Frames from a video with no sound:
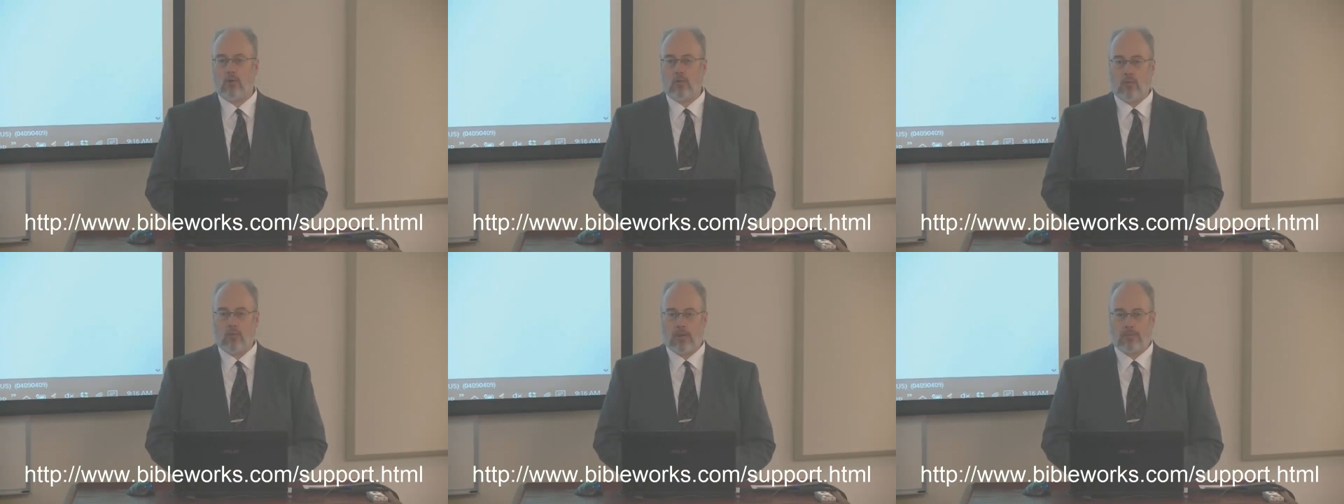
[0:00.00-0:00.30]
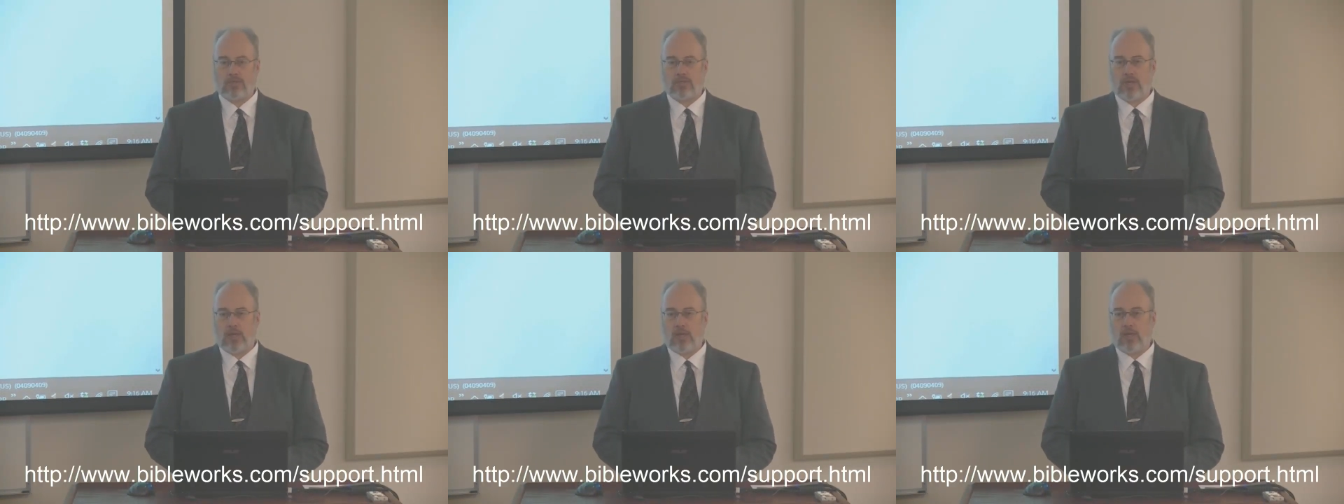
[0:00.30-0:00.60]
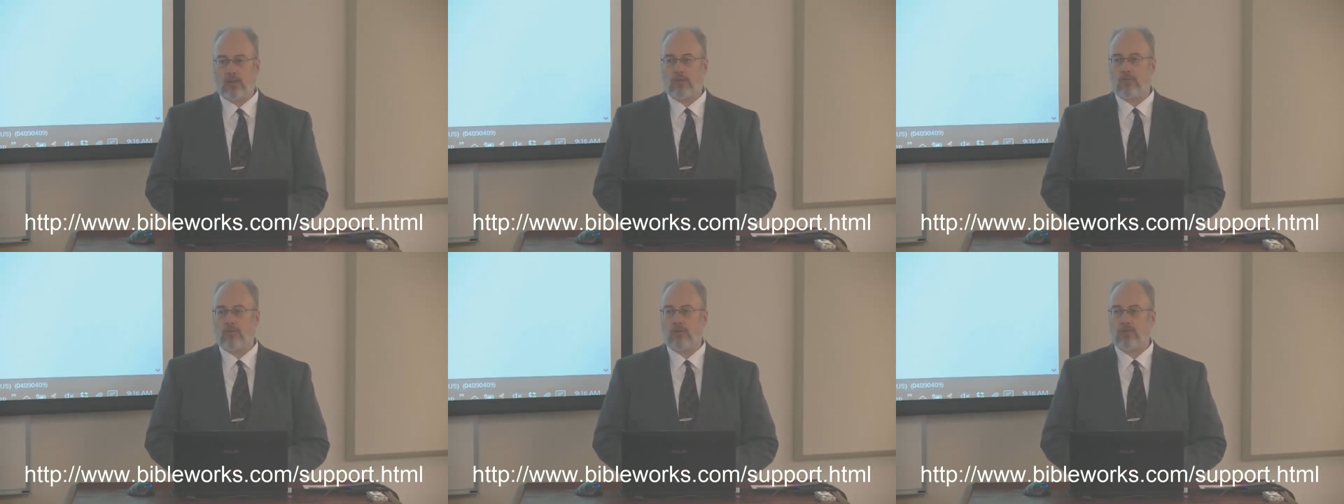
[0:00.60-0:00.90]
our
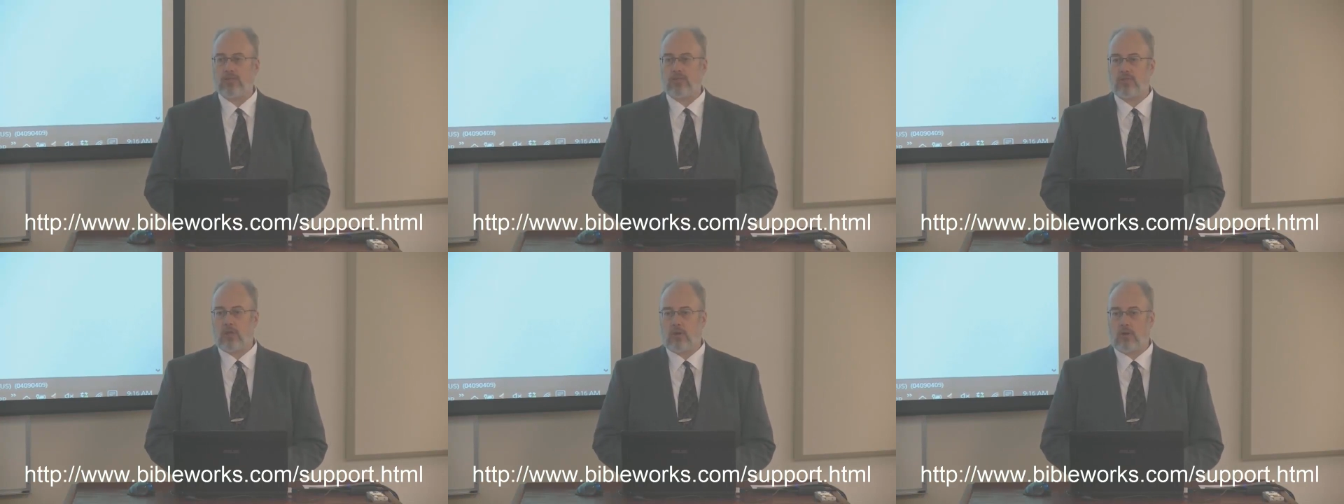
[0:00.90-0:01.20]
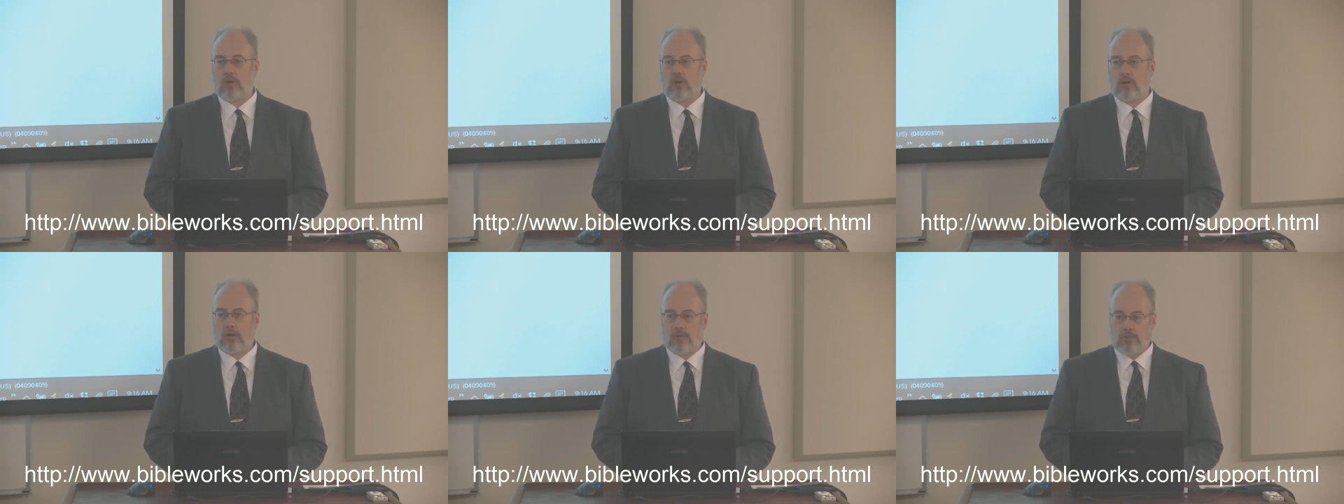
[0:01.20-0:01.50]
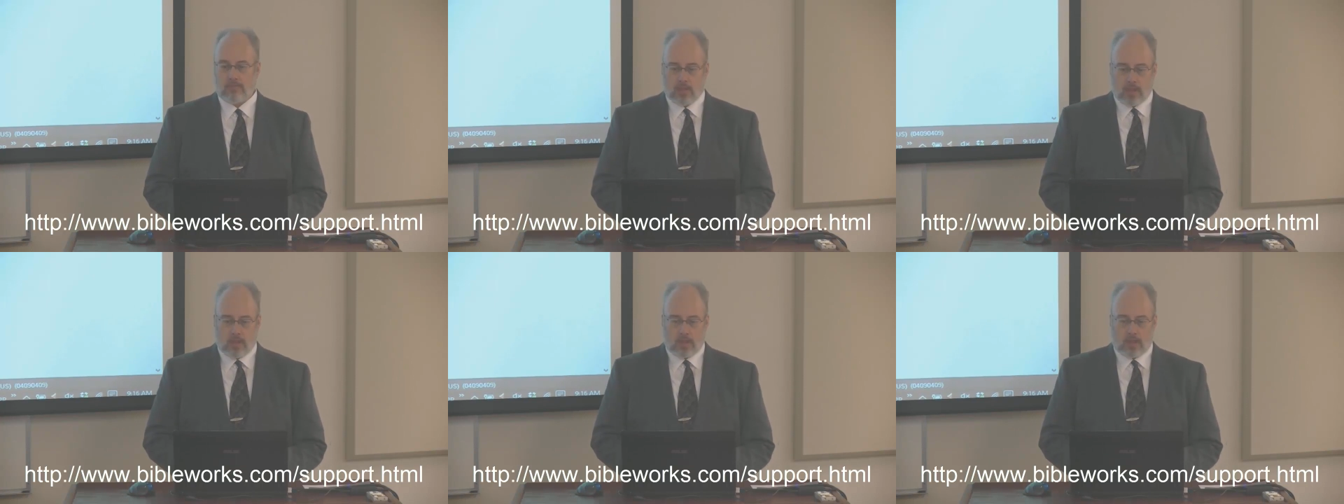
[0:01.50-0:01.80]
website there is
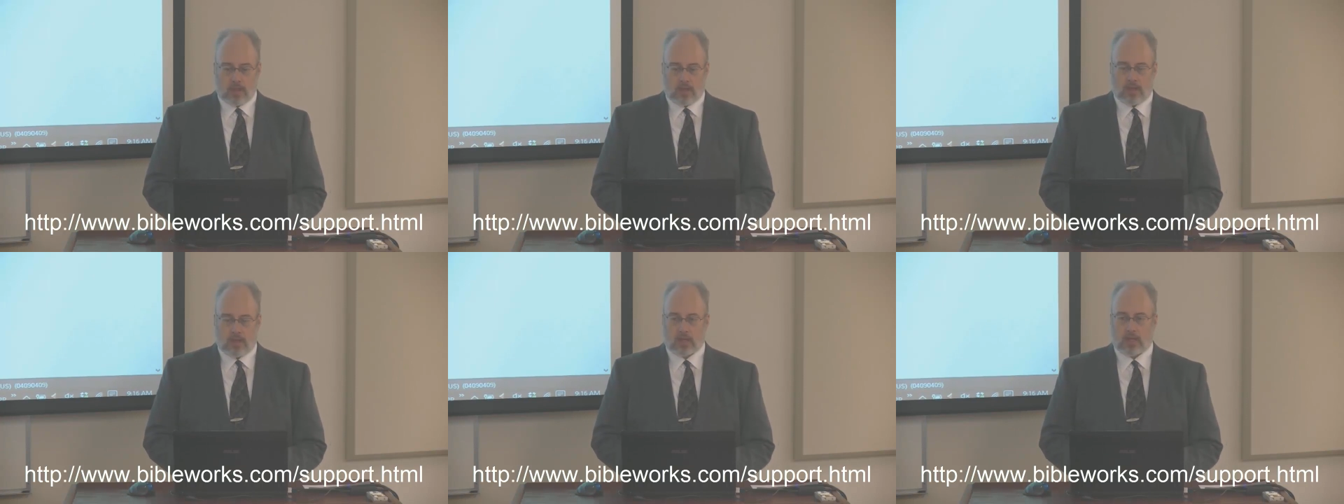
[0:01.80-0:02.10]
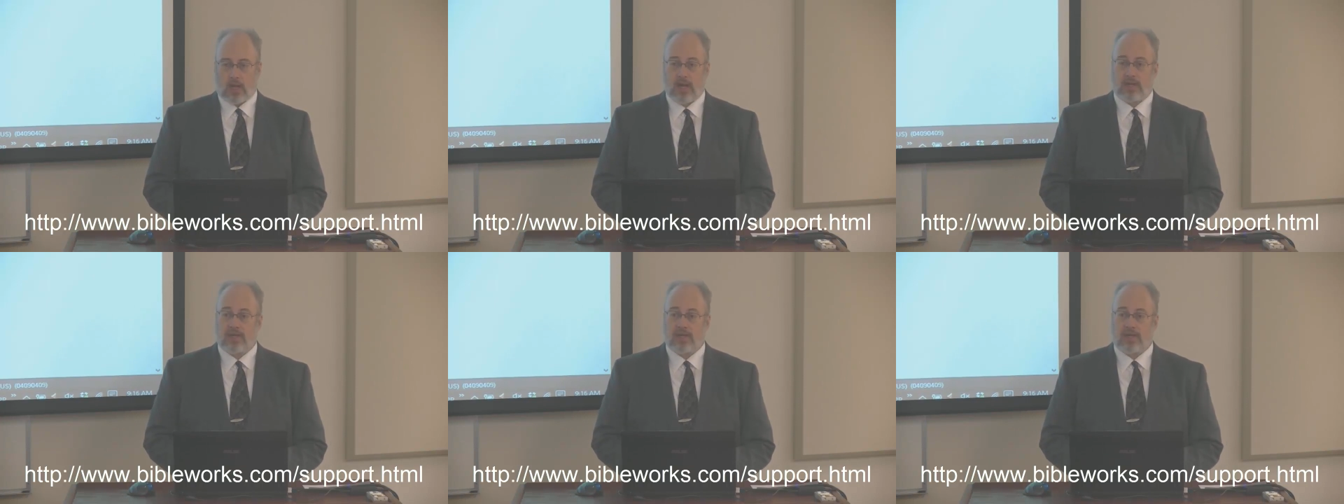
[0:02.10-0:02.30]
our uh,